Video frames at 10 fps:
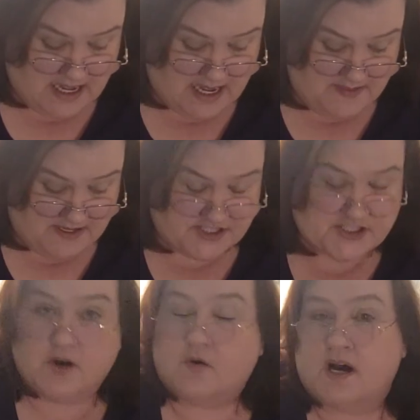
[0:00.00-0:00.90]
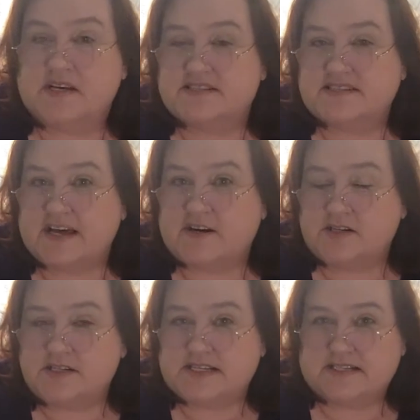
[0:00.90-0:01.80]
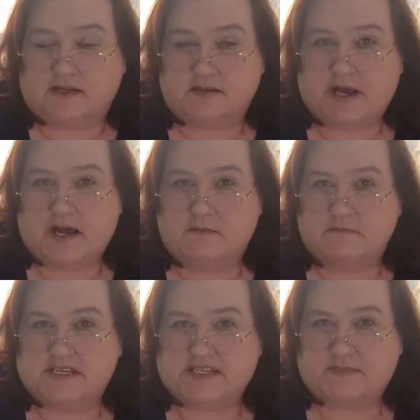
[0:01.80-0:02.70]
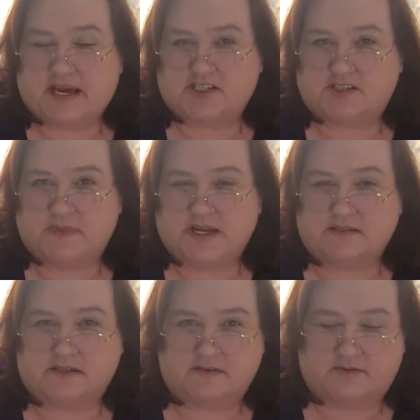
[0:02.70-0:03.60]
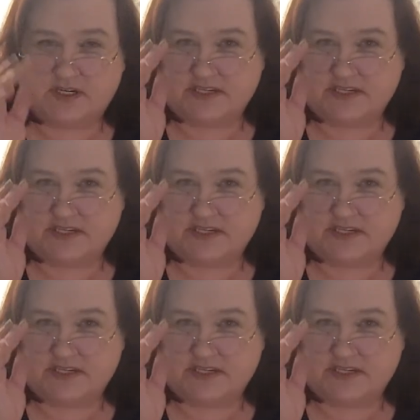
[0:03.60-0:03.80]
And then Snow-Crossed Letters is all about mismatched mail delivery